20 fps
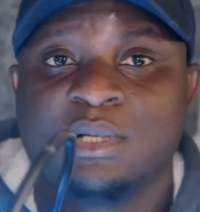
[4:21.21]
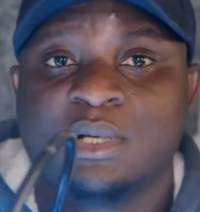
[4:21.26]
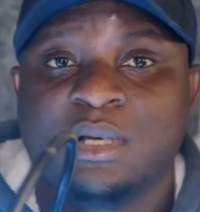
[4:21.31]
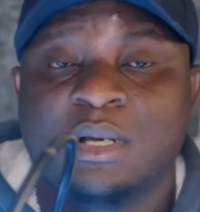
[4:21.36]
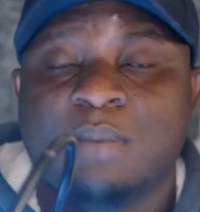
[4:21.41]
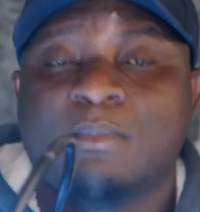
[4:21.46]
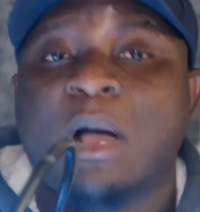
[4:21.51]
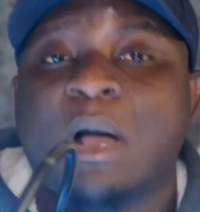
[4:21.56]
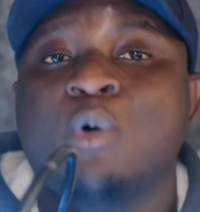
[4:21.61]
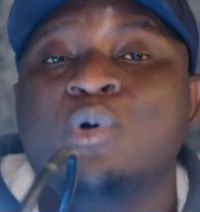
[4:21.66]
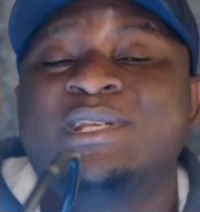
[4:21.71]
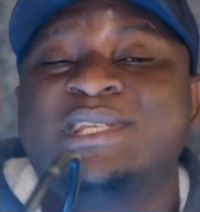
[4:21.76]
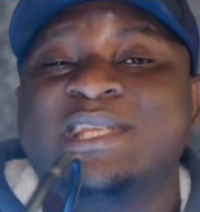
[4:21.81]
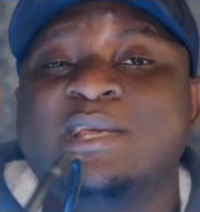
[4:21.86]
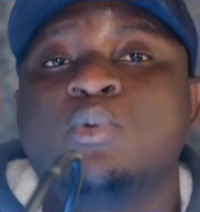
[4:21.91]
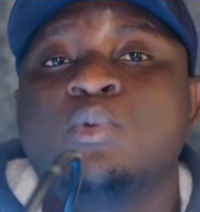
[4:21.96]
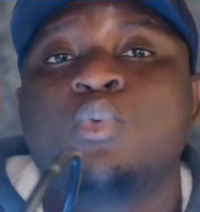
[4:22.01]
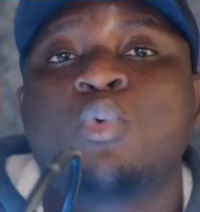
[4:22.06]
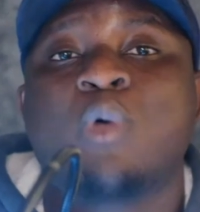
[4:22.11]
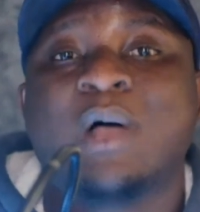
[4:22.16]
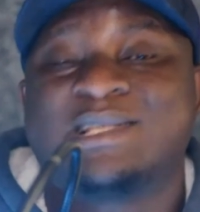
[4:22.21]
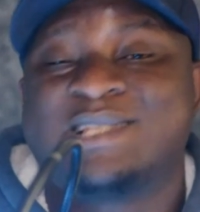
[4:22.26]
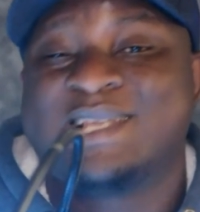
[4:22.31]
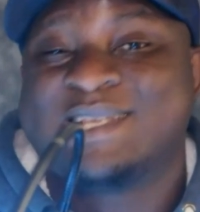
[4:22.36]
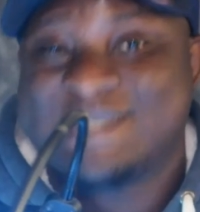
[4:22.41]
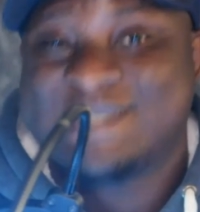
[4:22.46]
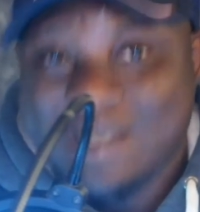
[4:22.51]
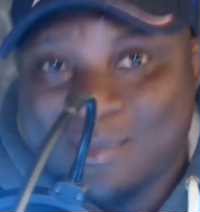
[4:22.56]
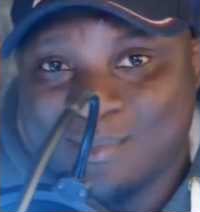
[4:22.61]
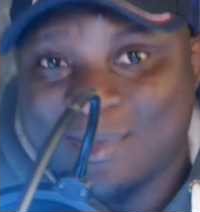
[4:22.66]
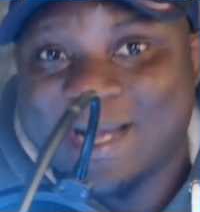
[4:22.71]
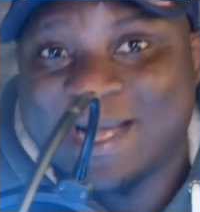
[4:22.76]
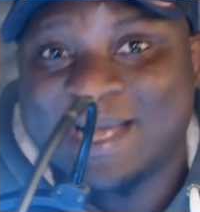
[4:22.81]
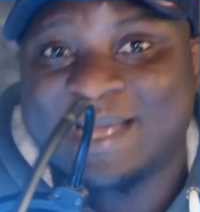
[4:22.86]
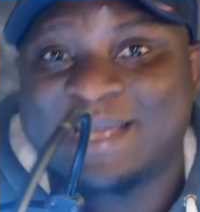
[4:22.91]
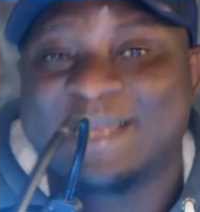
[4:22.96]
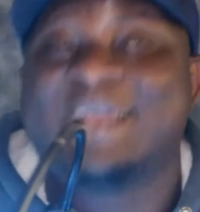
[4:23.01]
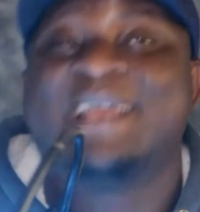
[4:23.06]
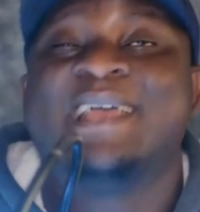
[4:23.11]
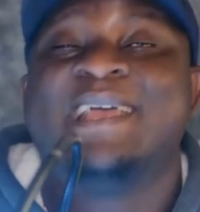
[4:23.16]
ba odin kwase sema
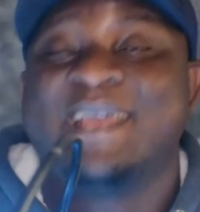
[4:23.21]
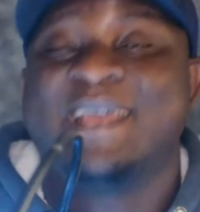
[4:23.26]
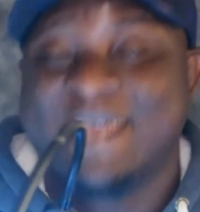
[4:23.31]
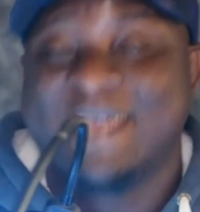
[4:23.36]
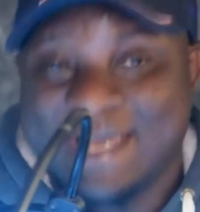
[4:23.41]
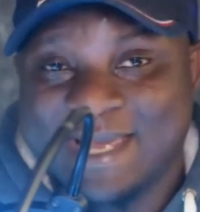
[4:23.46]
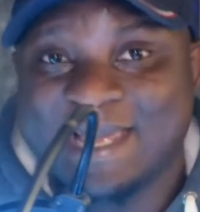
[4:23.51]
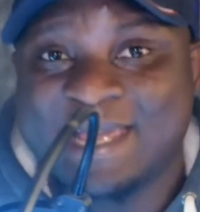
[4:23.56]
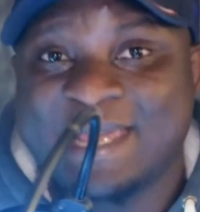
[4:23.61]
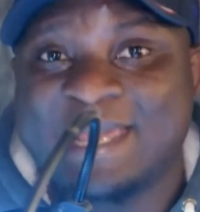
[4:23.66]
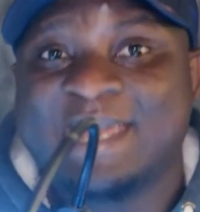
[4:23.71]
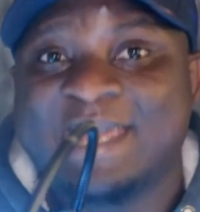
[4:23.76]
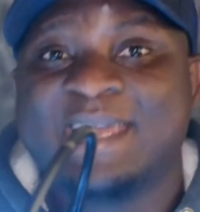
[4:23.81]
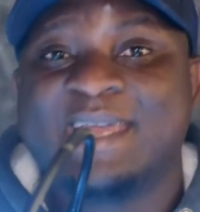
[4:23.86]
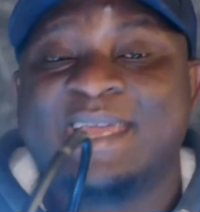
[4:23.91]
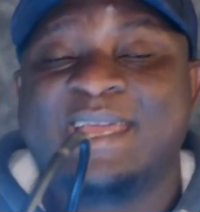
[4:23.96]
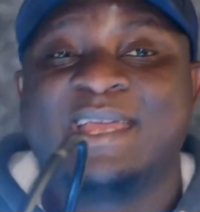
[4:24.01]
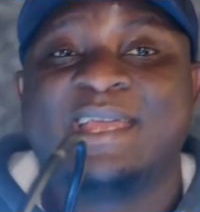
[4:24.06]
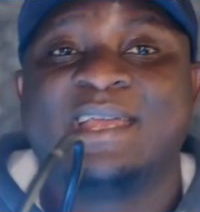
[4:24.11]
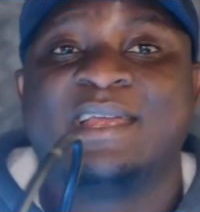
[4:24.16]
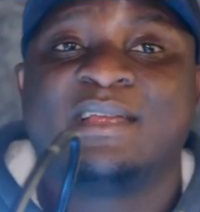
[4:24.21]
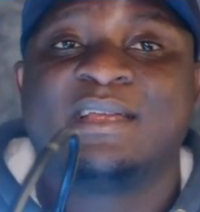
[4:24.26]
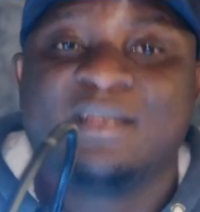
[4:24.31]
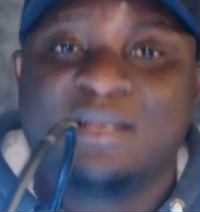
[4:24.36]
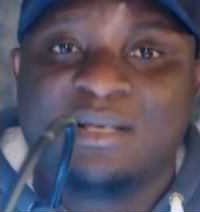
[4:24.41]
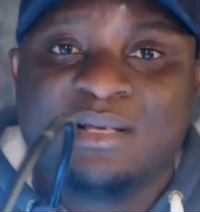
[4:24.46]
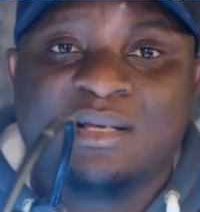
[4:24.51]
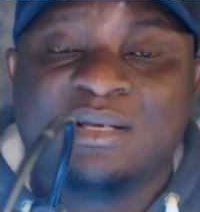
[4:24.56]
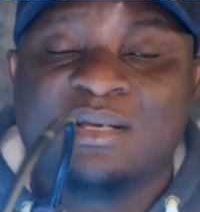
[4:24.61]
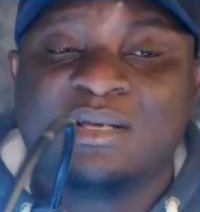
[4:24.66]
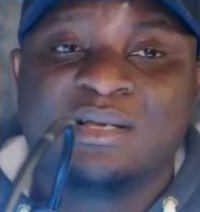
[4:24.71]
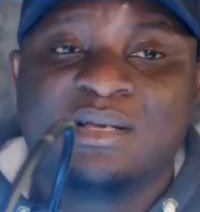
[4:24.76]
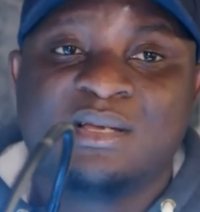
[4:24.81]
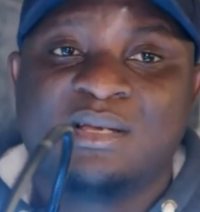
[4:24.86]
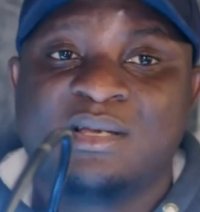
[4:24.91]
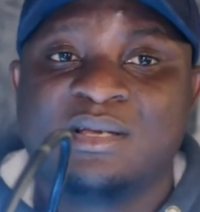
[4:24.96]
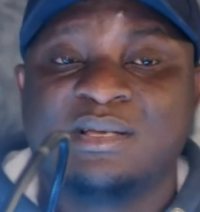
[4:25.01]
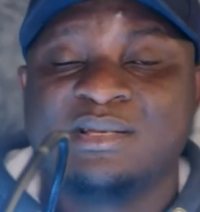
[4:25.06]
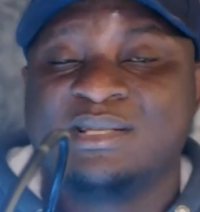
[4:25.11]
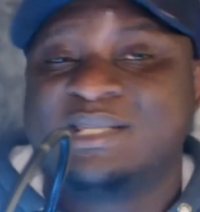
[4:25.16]
ehe
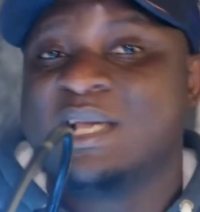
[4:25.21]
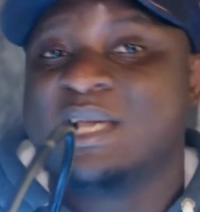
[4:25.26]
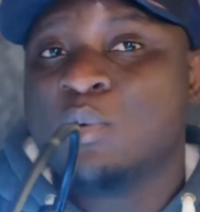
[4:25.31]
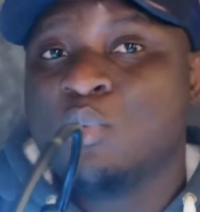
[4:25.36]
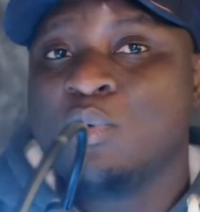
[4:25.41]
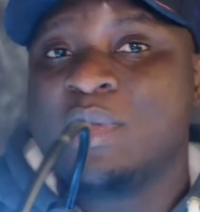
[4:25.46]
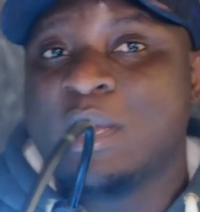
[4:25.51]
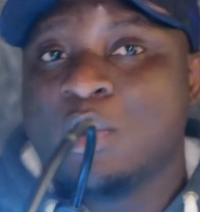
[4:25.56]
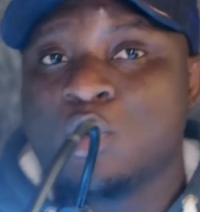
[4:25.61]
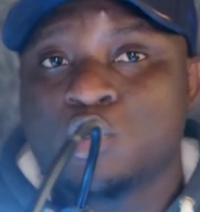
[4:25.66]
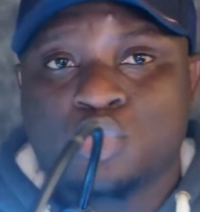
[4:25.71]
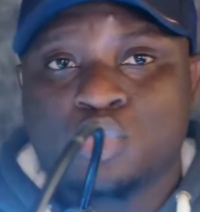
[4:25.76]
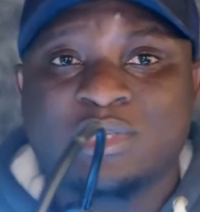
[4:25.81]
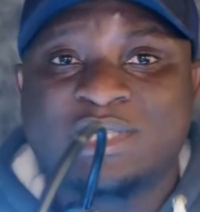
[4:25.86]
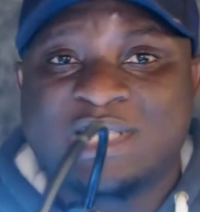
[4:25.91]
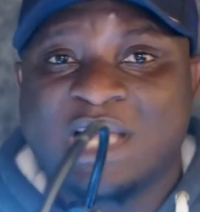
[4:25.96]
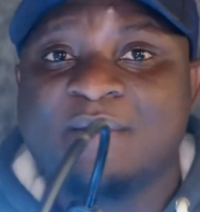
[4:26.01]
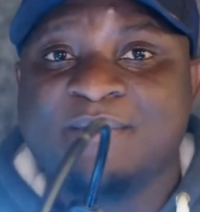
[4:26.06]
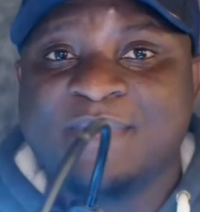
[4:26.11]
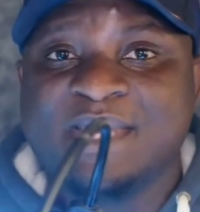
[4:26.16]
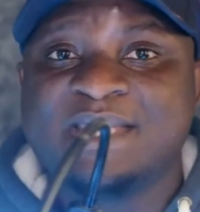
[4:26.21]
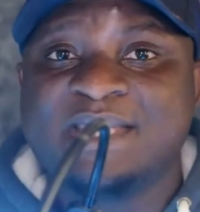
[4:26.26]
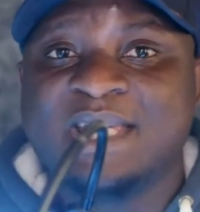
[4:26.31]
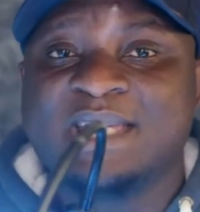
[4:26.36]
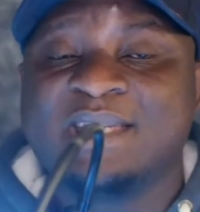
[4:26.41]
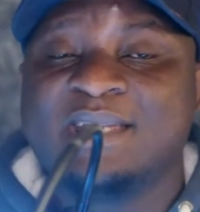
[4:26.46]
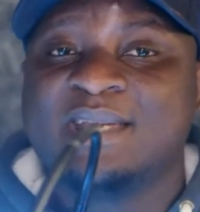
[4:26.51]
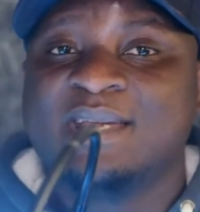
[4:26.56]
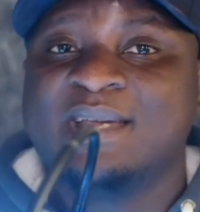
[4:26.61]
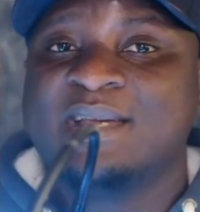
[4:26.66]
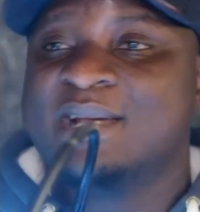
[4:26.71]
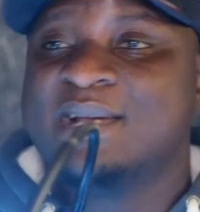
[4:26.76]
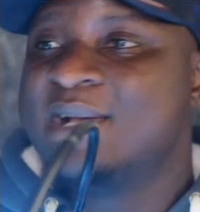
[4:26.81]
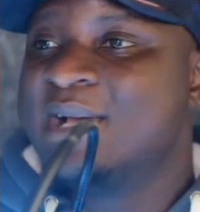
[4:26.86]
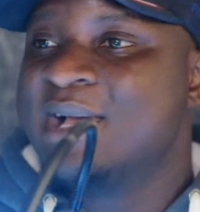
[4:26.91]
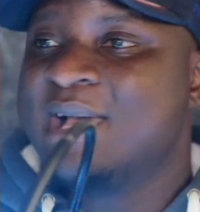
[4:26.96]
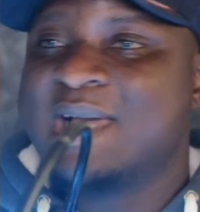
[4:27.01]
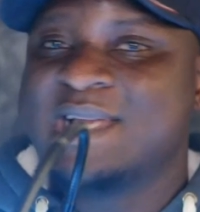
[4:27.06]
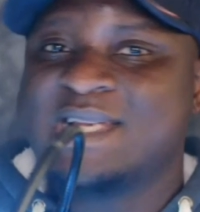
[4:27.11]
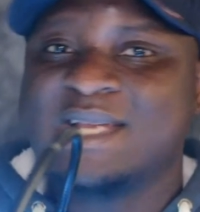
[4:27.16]
de wuye o social media
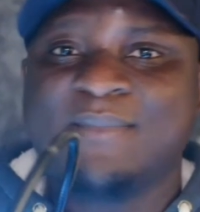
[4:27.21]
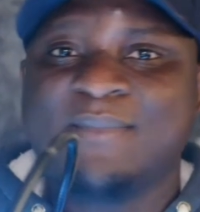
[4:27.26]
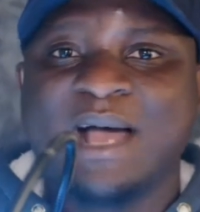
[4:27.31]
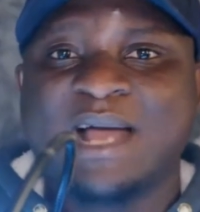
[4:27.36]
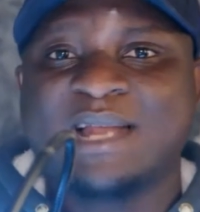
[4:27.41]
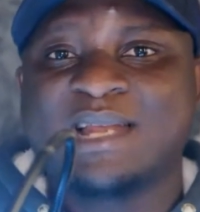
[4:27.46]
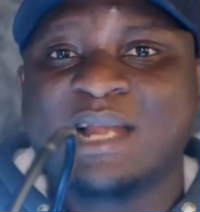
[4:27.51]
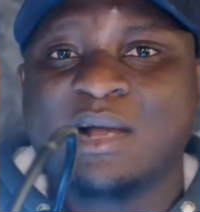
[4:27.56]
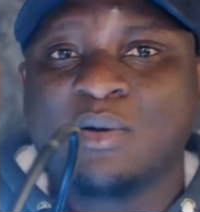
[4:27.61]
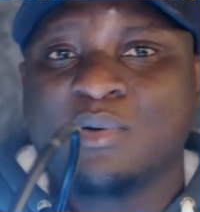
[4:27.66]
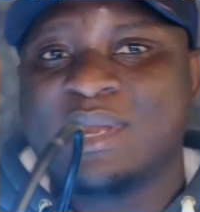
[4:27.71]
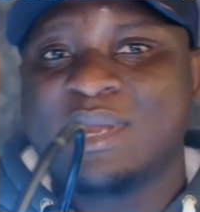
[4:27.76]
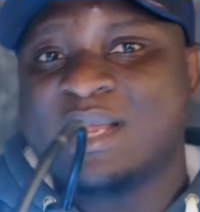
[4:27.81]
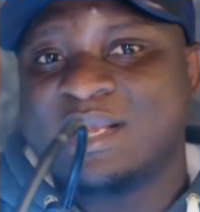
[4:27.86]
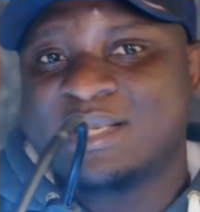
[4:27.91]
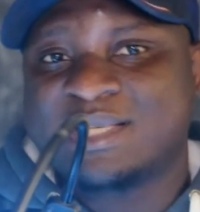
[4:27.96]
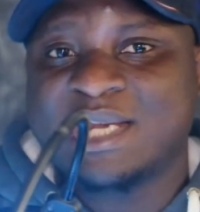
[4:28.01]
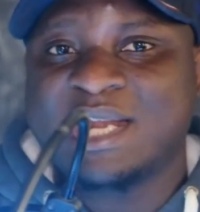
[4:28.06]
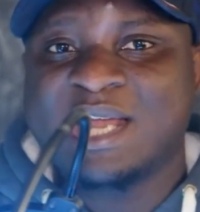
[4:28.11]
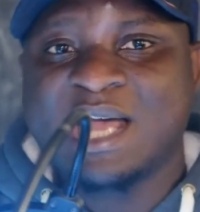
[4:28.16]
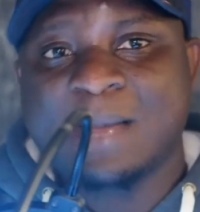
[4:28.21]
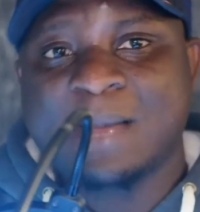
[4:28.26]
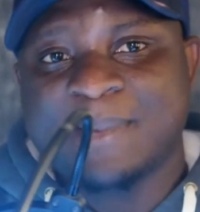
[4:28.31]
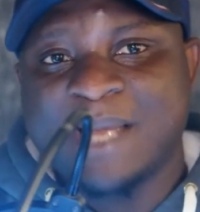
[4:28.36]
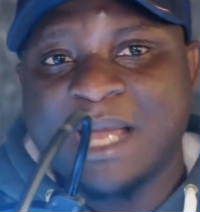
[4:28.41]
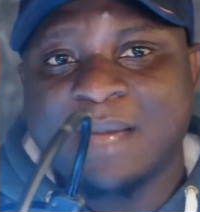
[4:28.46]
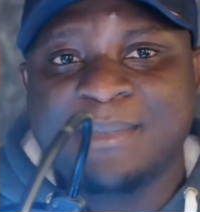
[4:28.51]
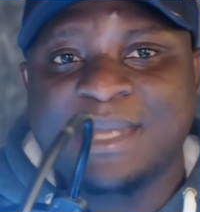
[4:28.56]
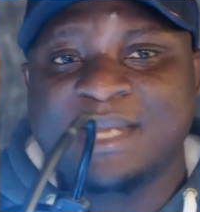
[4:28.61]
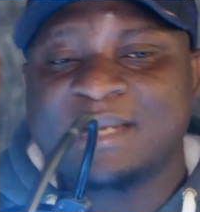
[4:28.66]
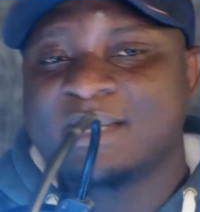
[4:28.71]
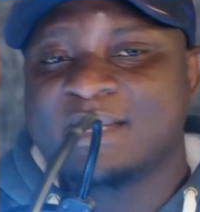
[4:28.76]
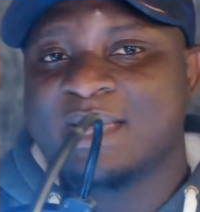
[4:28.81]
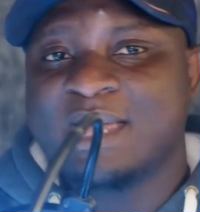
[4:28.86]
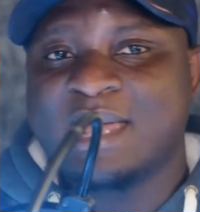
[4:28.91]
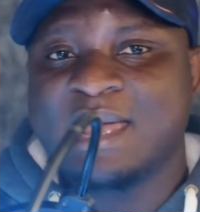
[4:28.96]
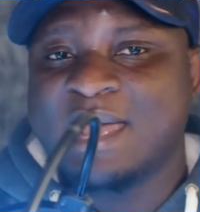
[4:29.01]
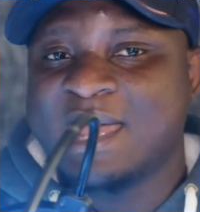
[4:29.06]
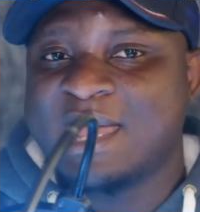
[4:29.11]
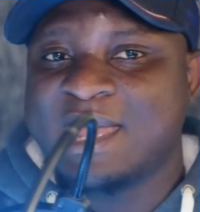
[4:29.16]
e de ba de na wode chire upcoming
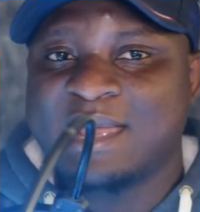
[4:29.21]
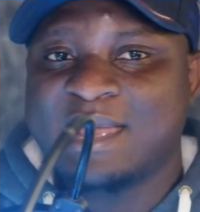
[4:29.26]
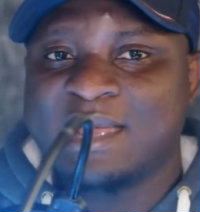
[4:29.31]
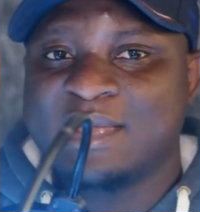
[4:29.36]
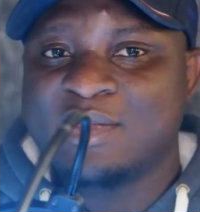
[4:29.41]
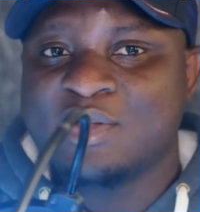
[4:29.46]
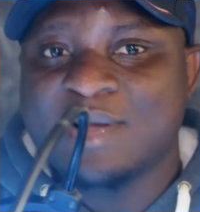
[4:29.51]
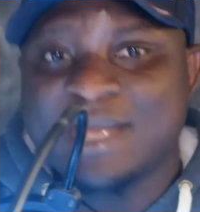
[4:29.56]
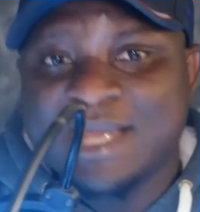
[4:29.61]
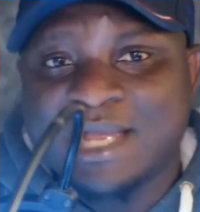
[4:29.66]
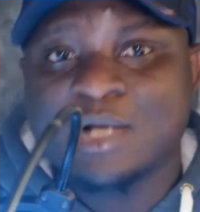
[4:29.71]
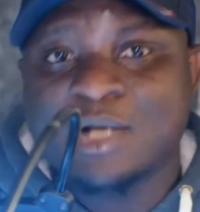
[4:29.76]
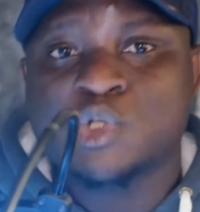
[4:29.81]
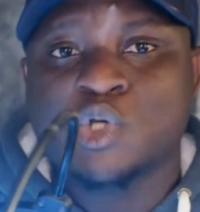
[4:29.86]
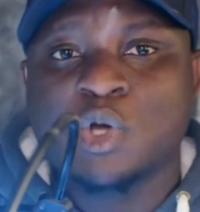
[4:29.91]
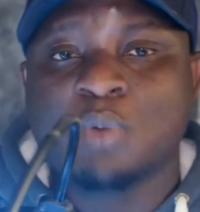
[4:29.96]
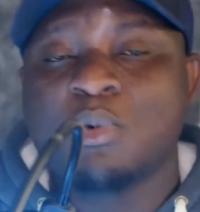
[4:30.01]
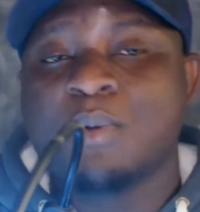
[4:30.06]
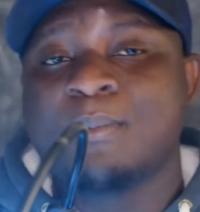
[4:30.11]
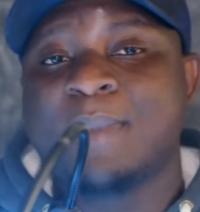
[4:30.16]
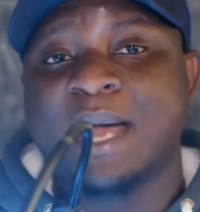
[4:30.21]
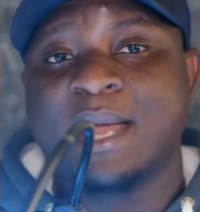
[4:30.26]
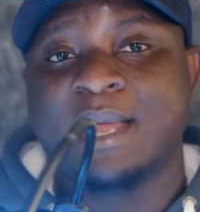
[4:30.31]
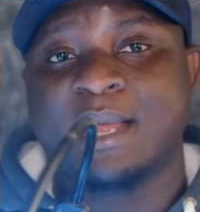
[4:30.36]
young girls o moba